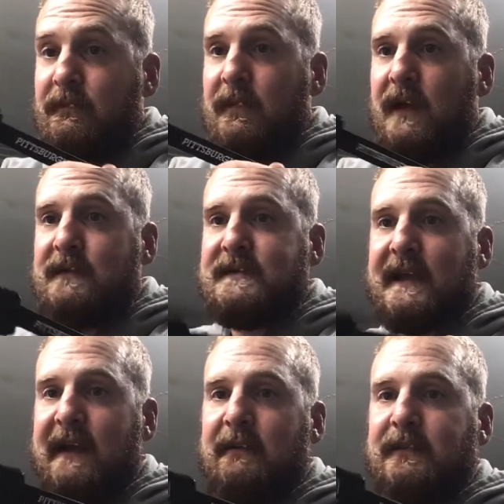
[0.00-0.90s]
I use the
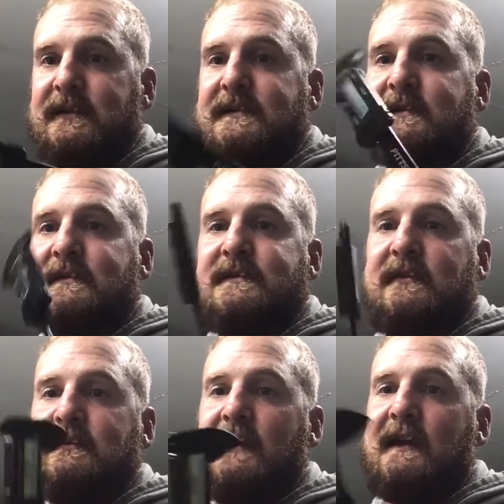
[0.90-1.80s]
calipers. So
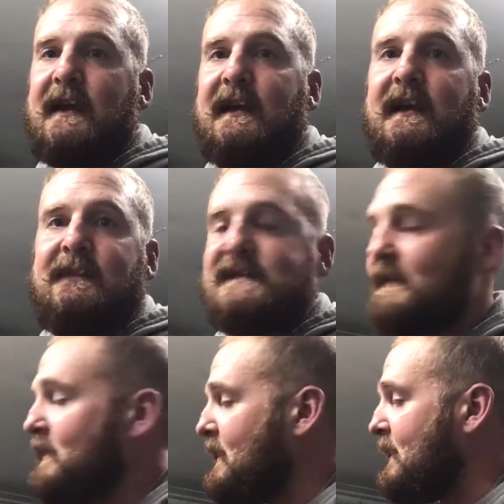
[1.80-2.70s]
that kind of keeps
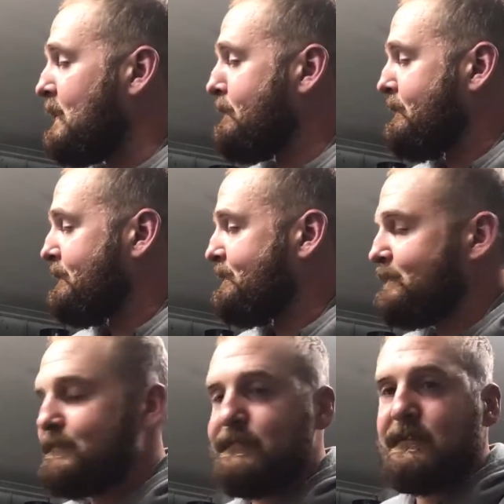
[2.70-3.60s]
everything
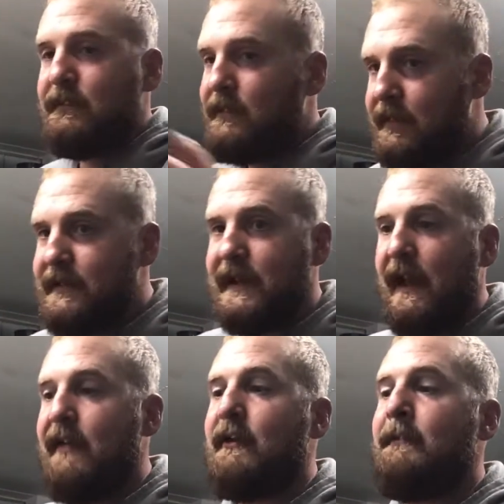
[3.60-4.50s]

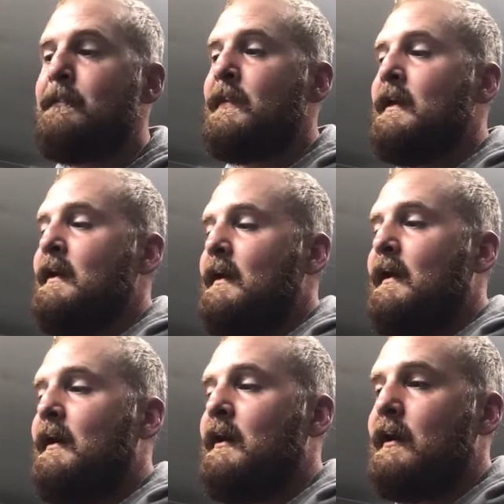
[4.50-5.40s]
together.
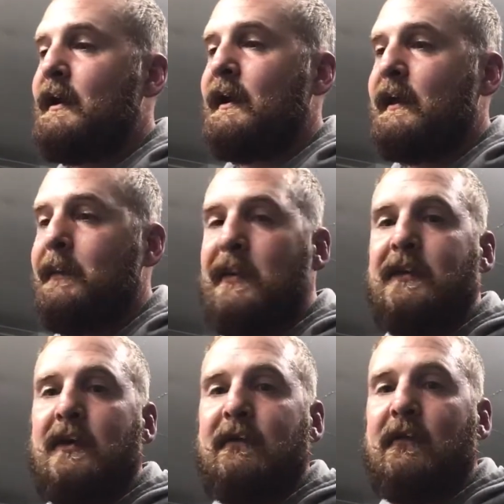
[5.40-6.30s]
can keep them
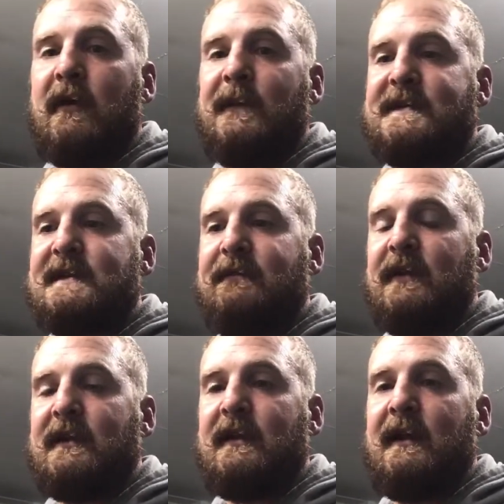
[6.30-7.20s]
uniform and stuff
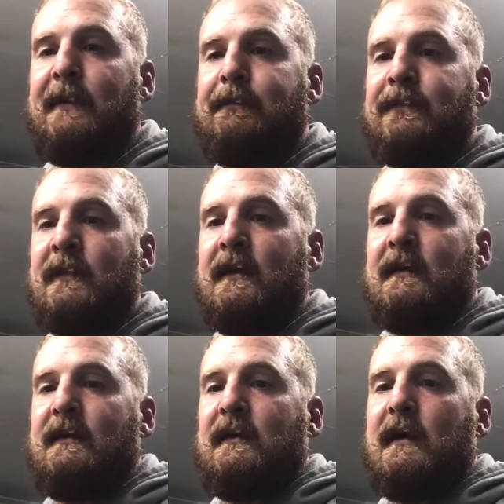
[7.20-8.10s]
like that.
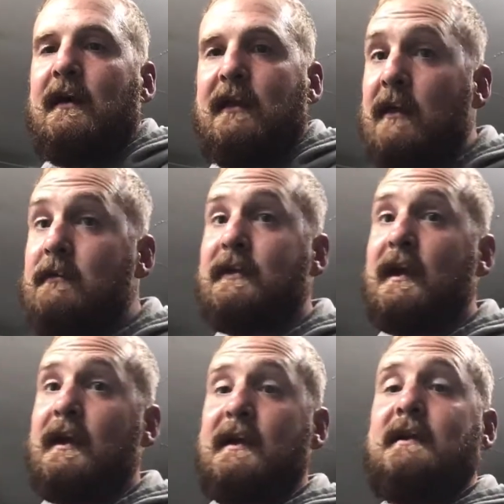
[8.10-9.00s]
The other thing
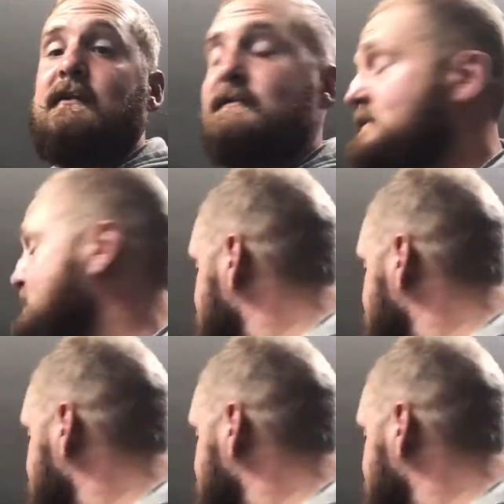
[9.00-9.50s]
I use,